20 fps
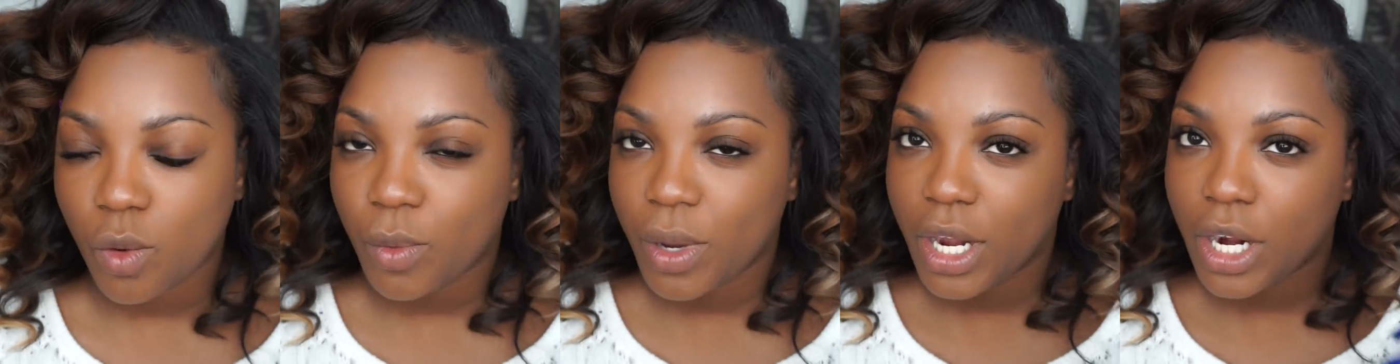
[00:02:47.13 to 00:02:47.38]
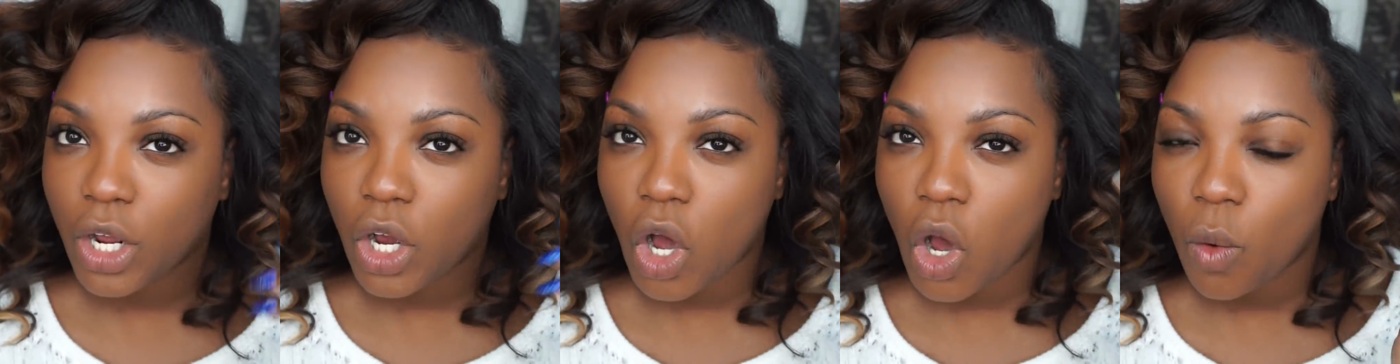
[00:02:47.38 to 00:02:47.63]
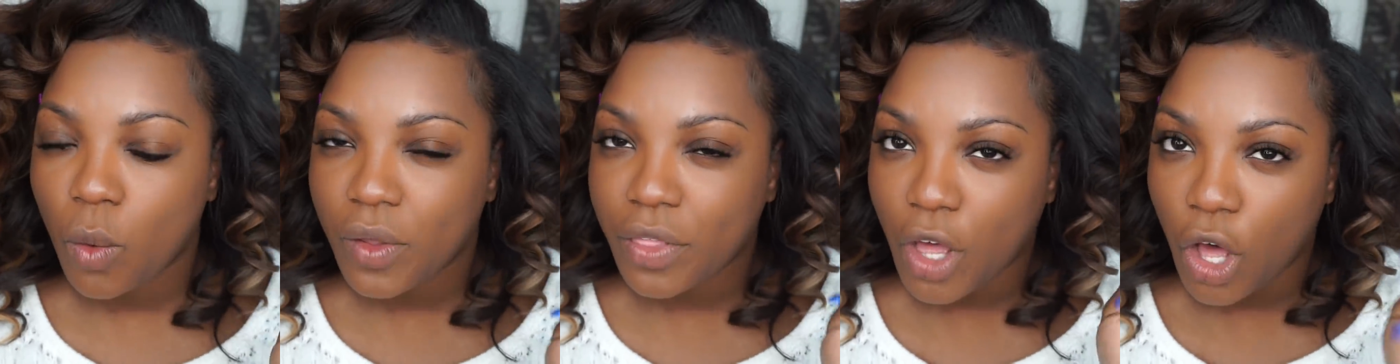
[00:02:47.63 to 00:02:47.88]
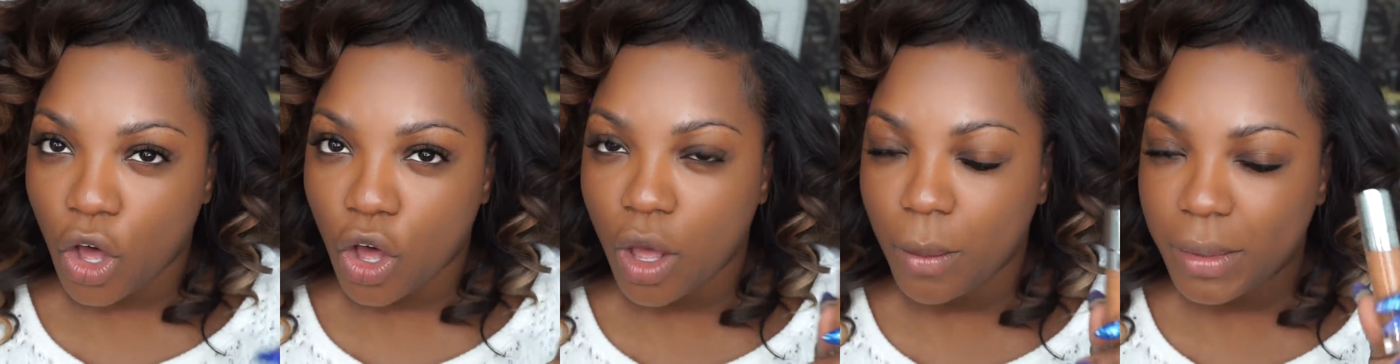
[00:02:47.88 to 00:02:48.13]
we're gonna go with
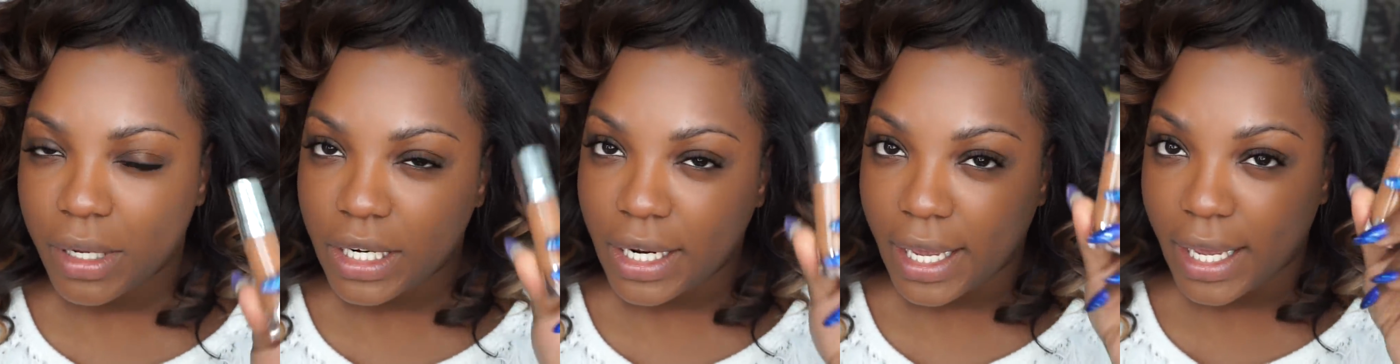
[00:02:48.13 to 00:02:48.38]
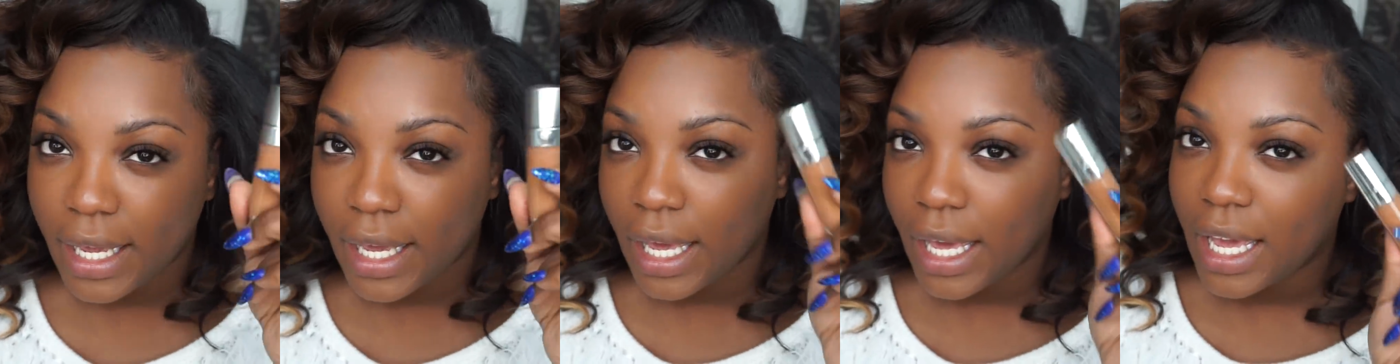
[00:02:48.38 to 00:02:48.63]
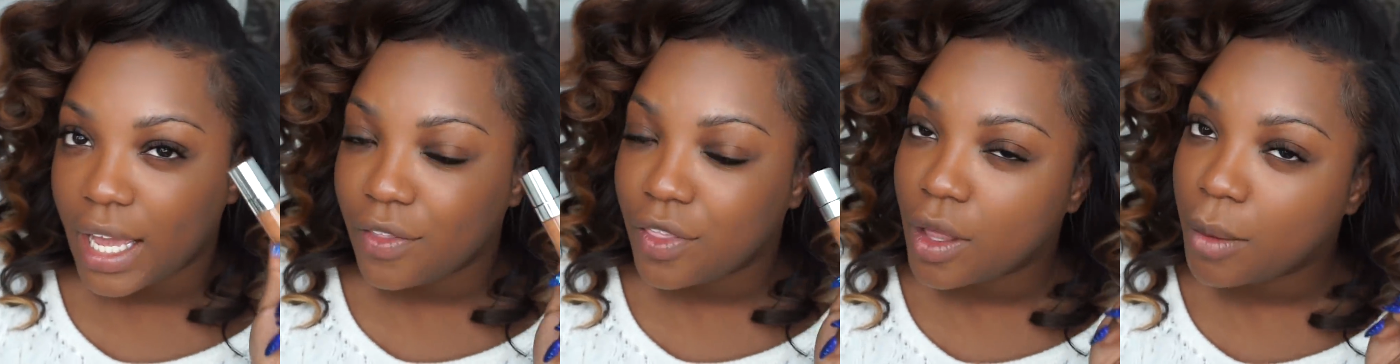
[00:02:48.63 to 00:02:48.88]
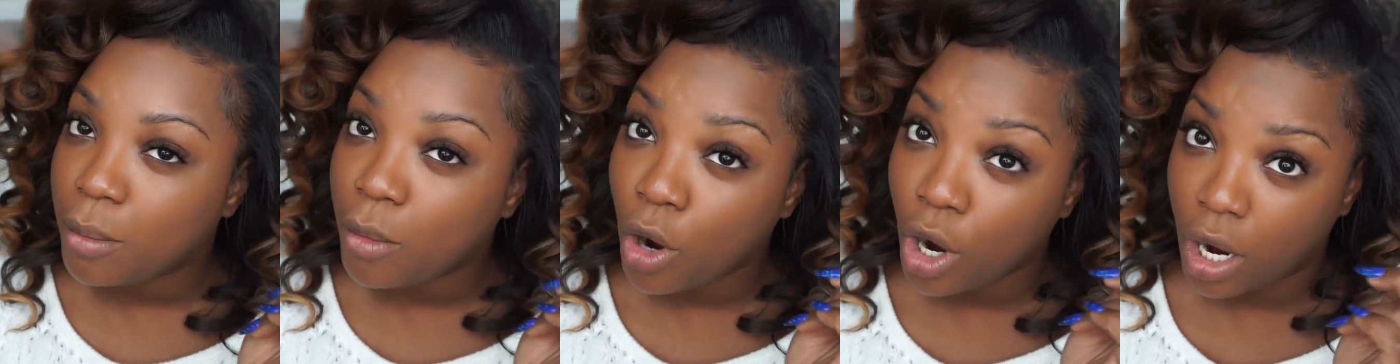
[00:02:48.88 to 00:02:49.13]
Almond, aka
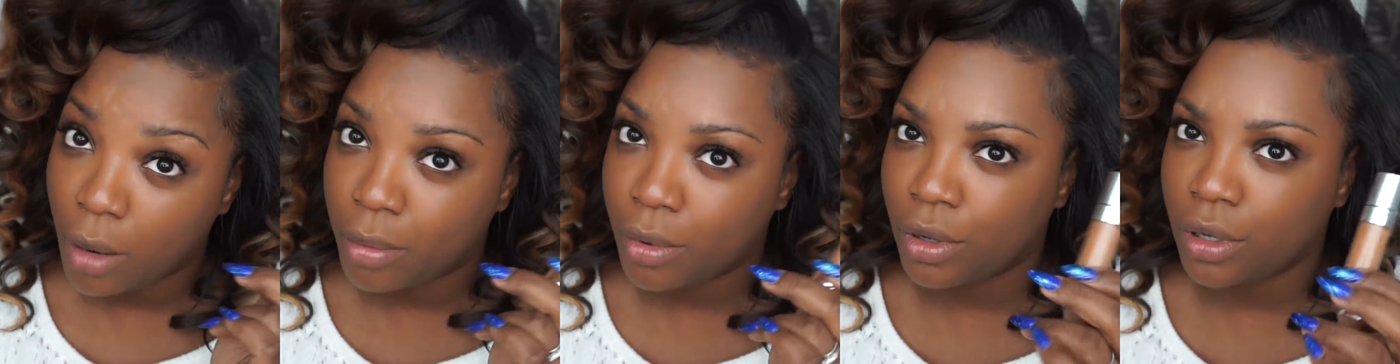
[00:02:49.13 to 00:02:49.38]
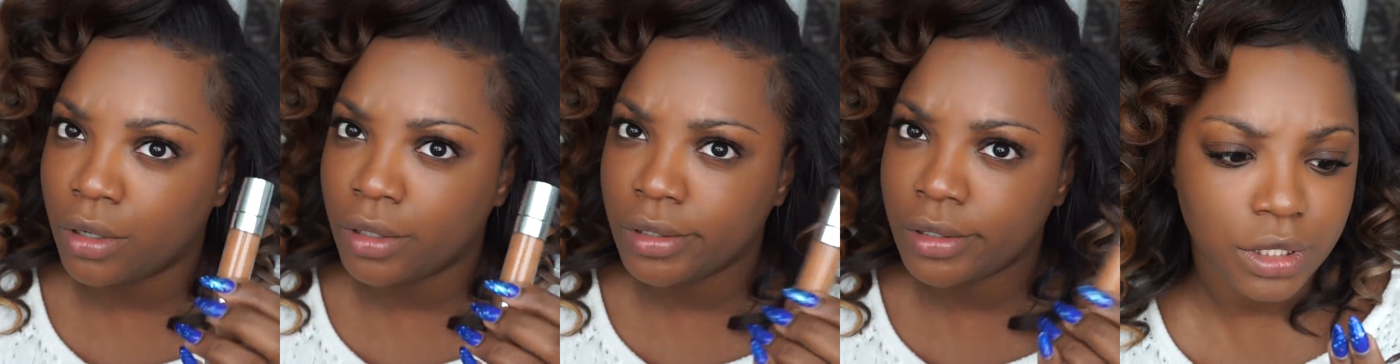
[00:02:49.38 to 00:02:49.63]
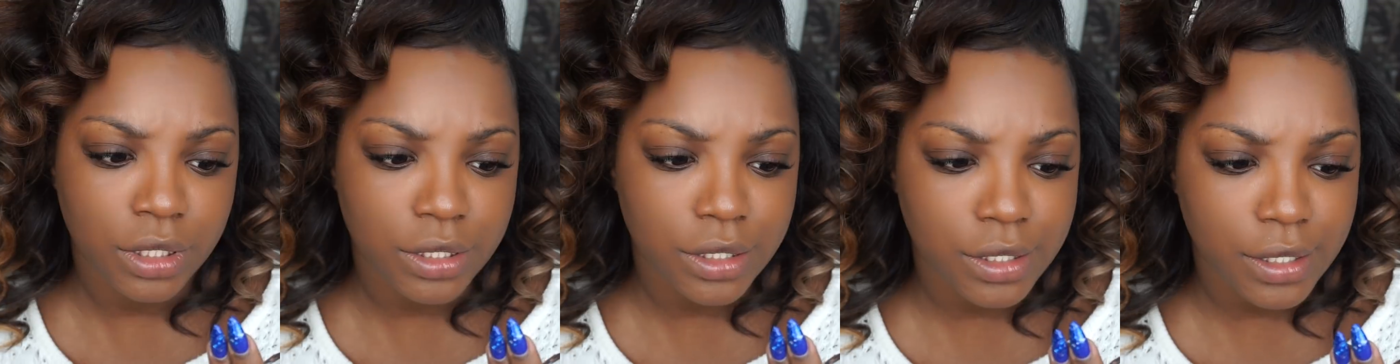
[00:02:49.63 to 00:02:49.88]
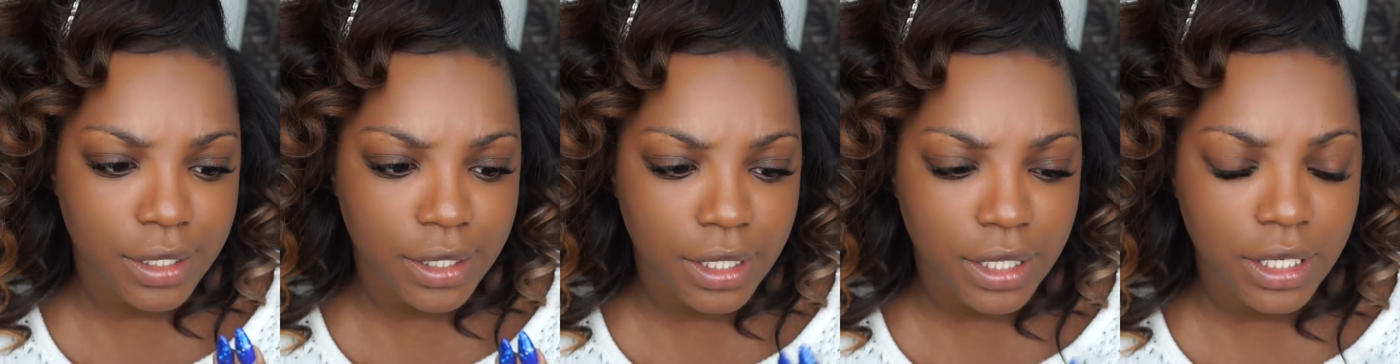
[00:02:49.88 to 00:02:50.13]
the marble
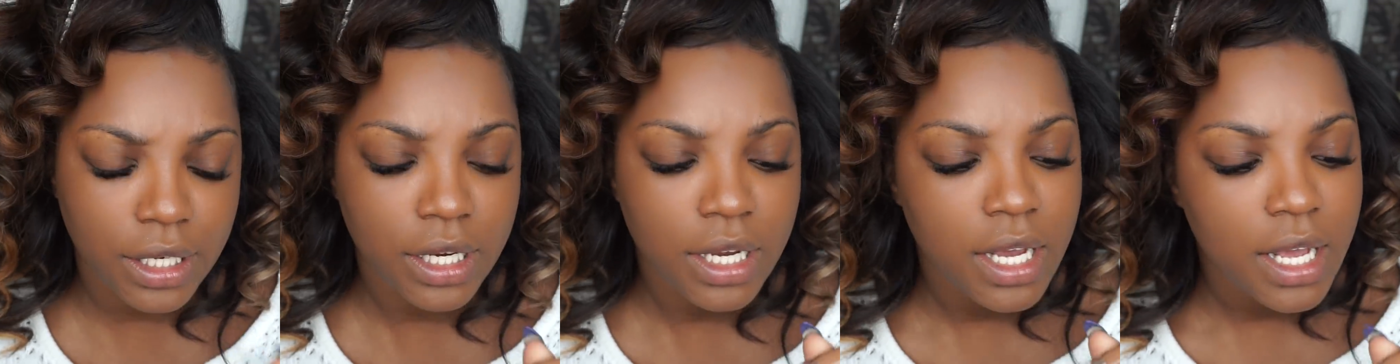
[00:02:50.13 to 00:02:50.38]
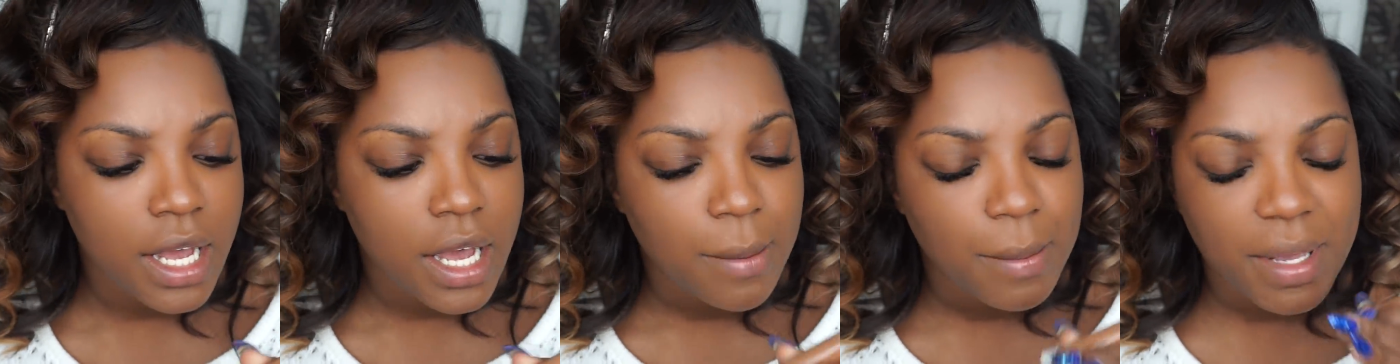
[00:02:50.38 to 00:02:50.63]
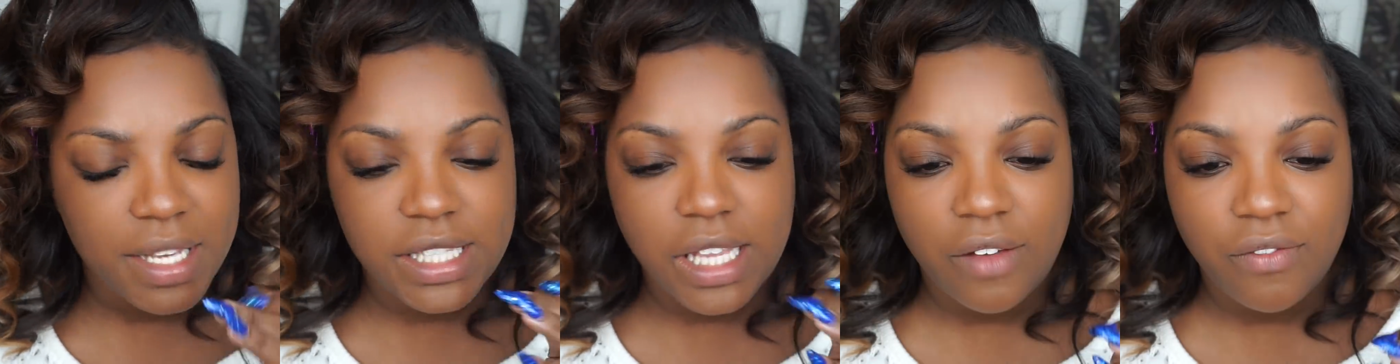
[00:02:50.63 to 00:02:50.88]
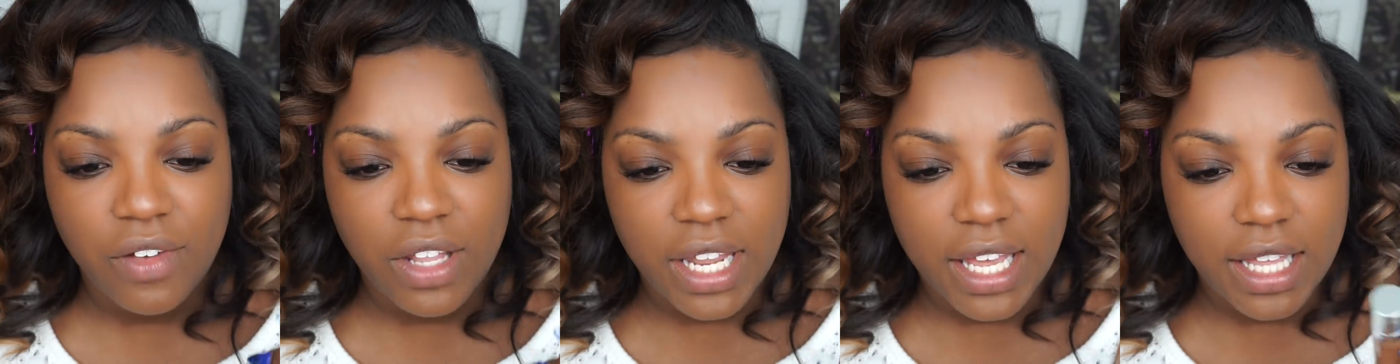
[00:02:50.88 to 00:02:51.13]
concealer, because
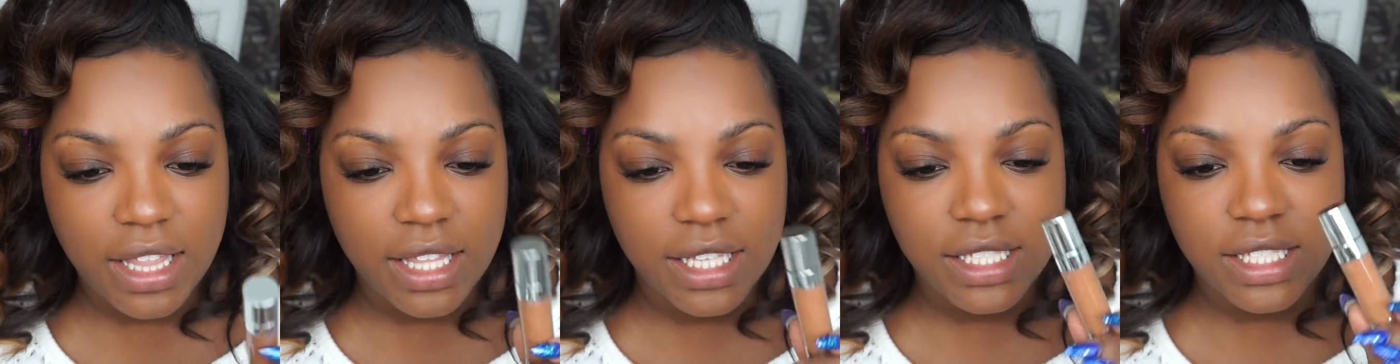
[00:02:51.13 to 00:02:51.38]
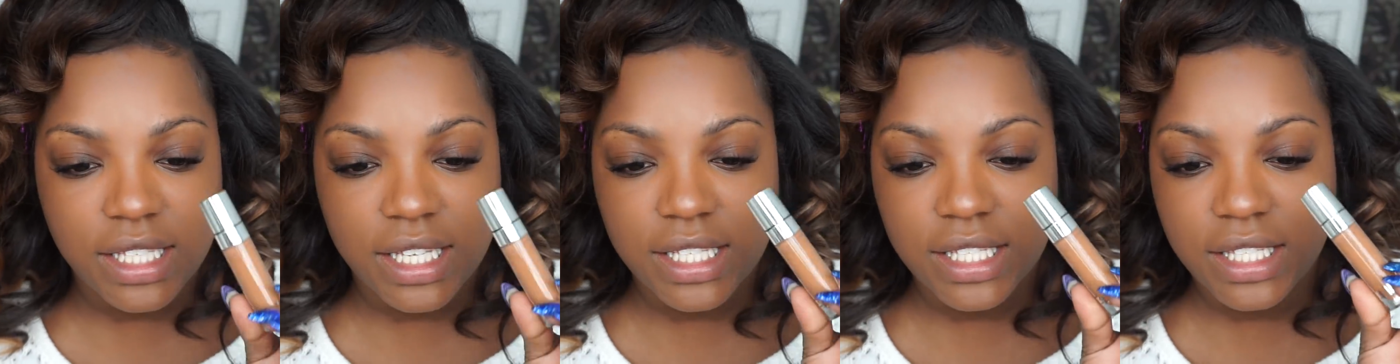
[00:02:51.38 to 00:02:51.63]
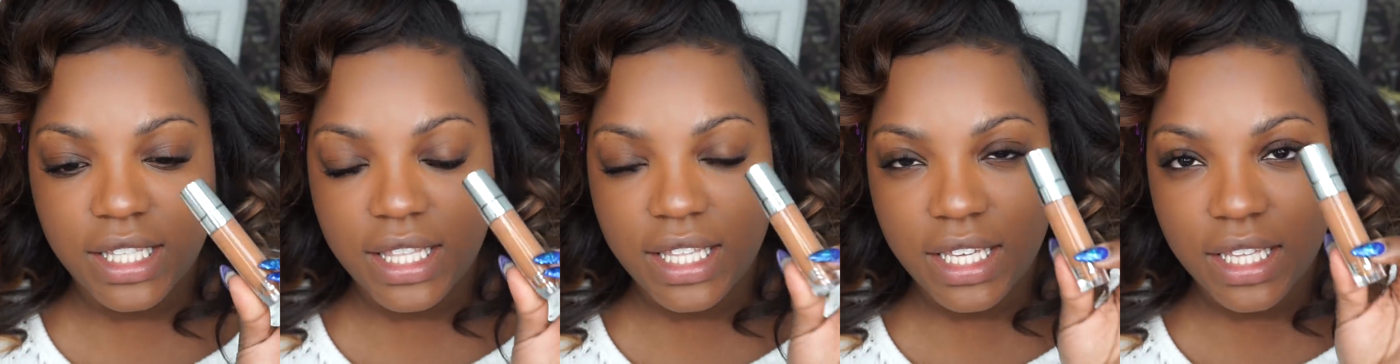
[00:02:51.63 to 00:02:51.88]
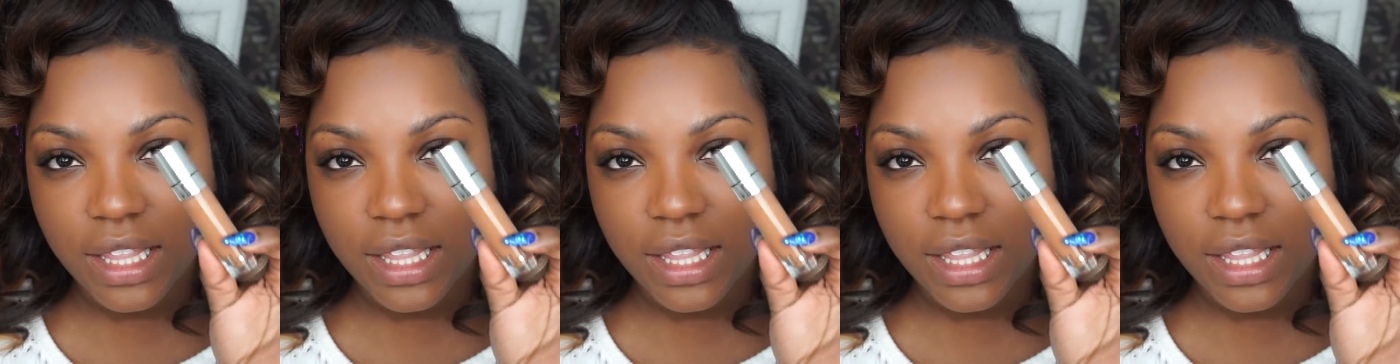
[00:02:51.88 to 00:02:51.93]
I feel like this is the